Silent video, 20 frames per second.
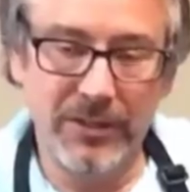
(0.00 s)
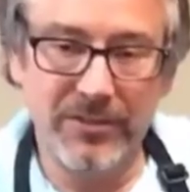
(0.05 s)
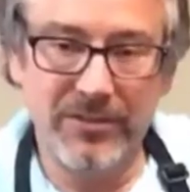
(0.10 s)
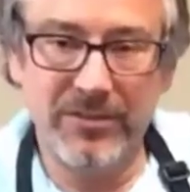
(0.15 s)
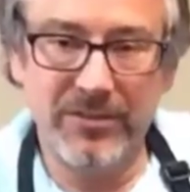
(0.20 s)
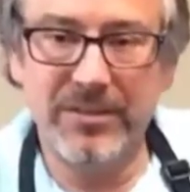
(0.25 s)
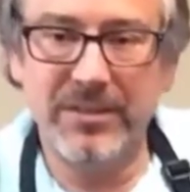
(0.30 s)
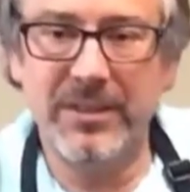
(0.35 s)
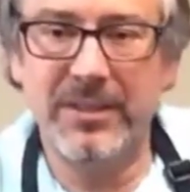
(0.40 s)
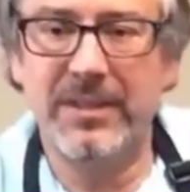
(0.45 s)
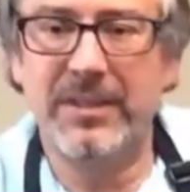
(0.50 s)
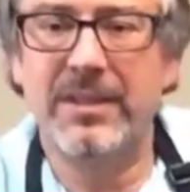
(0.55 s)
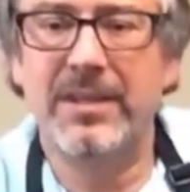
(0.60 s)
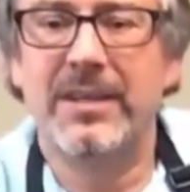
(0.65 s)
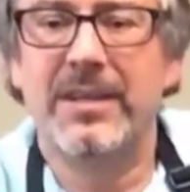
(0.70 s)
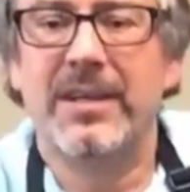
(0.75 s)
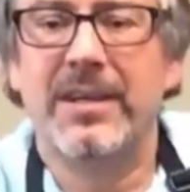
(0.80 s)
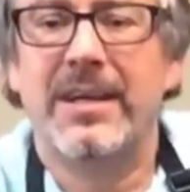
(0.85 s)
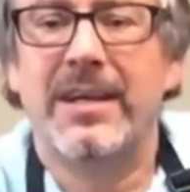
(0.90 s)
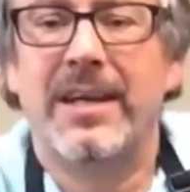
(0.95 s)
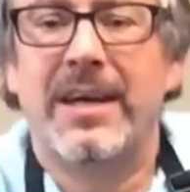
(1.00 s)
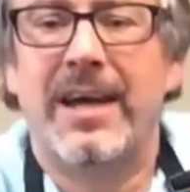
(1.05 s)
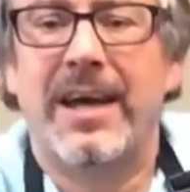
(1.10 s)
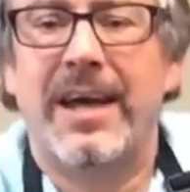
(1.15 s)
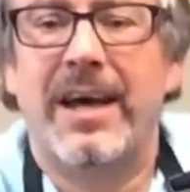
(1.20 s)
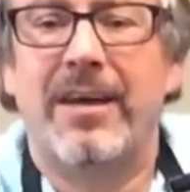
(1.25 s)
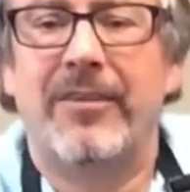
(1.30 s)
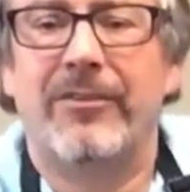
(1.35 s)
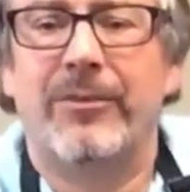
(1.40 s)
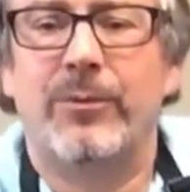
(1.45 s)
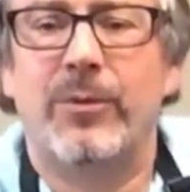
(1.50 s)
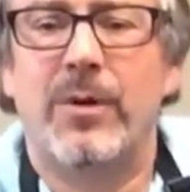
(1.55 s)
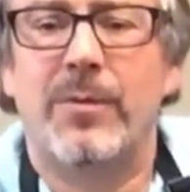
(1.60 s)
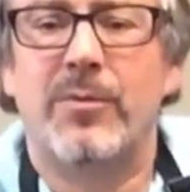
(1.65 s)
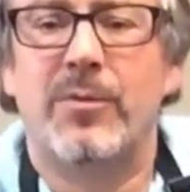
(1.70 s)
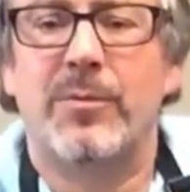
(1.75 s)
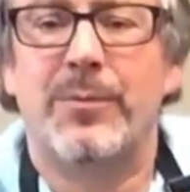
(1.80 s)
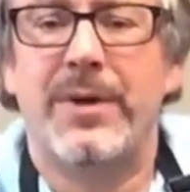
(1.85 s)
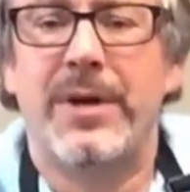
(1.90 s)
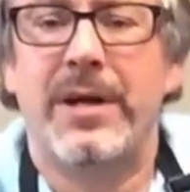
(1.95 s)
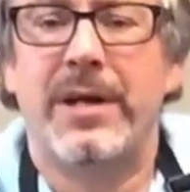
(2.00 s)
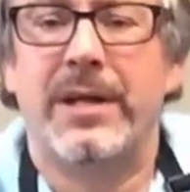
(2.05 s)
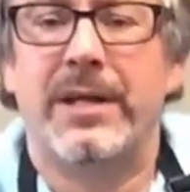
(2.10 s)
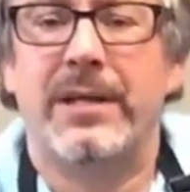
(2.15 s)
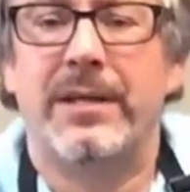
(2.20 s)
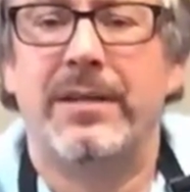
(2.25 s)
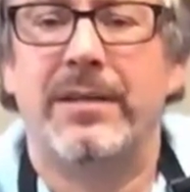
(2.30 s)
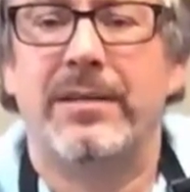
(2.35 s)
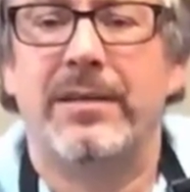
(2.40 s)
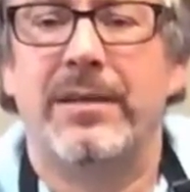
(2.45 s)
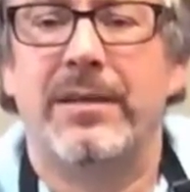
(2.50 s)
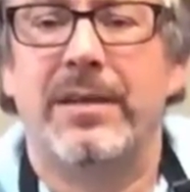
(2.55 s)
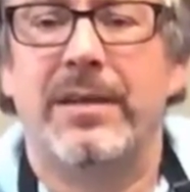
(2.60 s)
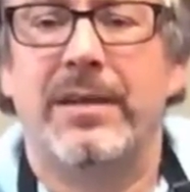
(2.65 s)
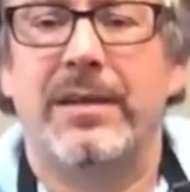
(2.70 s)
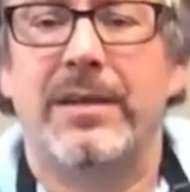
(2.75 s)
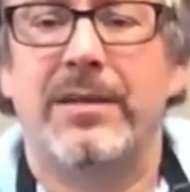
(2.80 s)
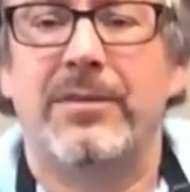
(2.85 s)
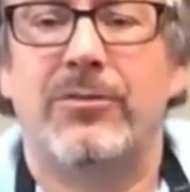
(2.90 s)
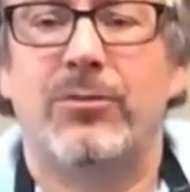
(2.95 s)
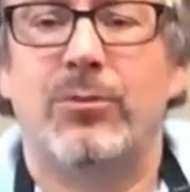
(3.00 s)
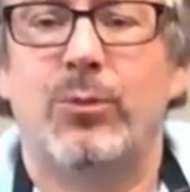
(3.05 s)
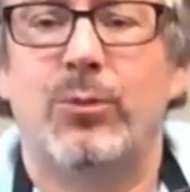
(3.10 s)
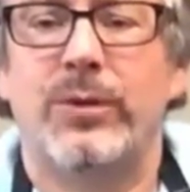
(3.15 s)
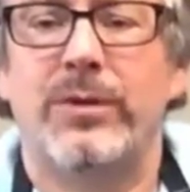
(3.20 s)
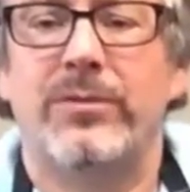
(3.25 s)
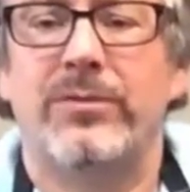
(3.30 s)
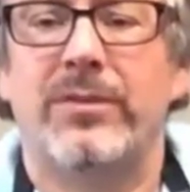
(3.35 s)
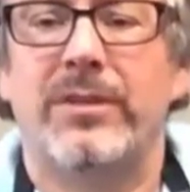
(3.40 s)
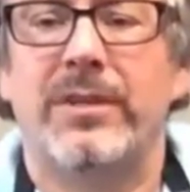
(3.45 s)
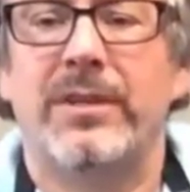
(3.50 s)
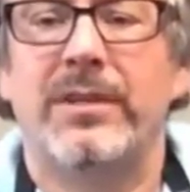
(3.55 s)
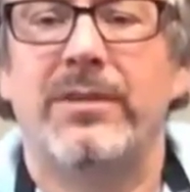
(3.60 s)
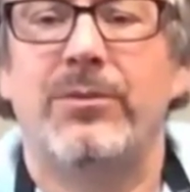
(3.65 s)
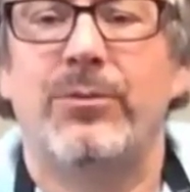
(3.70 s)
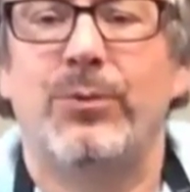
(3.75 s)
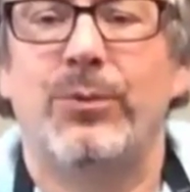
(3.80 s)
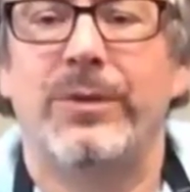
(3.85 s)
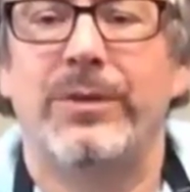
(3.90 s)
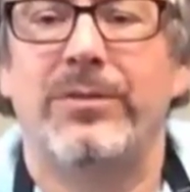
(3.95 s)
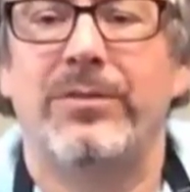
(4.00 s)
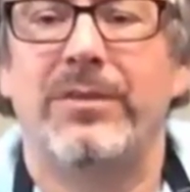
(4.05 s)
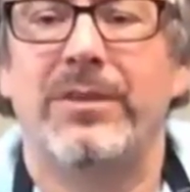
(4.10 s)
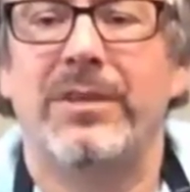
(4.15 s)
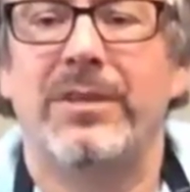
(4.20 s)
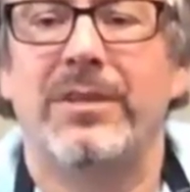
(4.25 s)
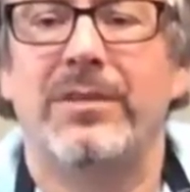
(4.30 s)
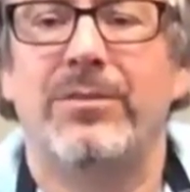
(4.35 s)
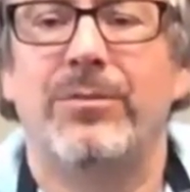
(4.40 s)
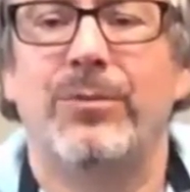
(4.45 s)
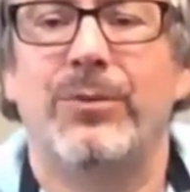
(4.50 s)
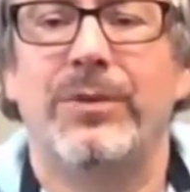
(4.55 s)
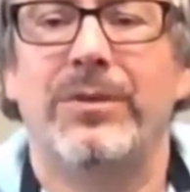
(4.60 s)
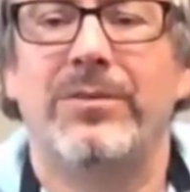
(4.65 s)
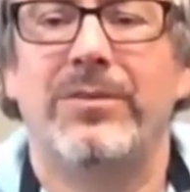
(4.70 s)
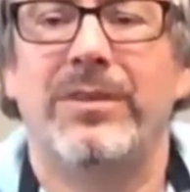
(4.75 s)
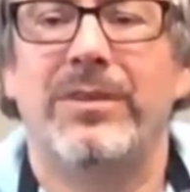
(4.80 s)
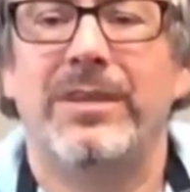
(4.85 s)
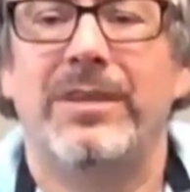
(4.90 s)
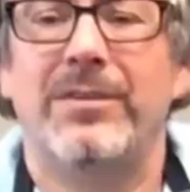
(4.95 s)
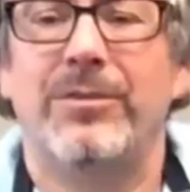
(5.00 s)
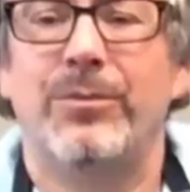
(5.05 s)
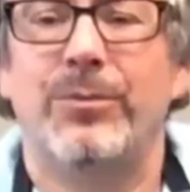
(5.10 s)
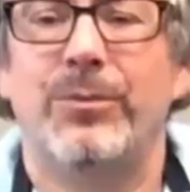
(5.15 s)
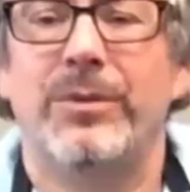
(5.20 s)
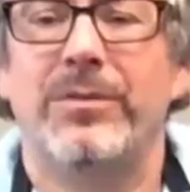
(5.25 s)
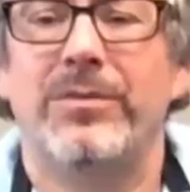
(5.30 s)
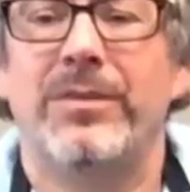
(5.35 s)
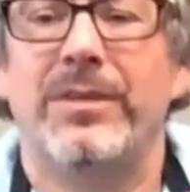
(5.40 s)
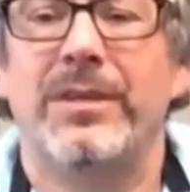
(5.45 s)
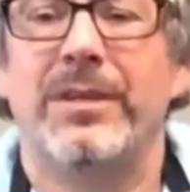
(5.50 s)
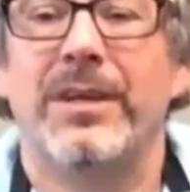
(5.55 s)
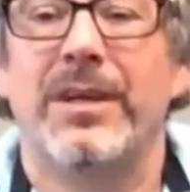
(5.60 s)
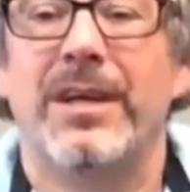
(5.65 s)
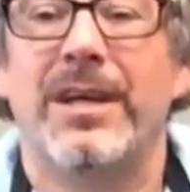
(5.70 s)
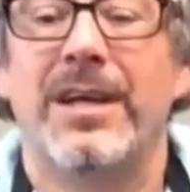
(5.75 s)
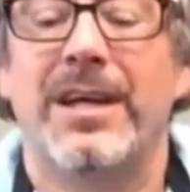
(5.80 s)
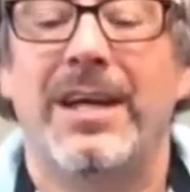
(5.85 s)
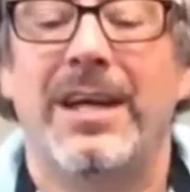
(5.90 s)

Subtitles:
see how the rubber band is twisting and twisting and twisting and twisting.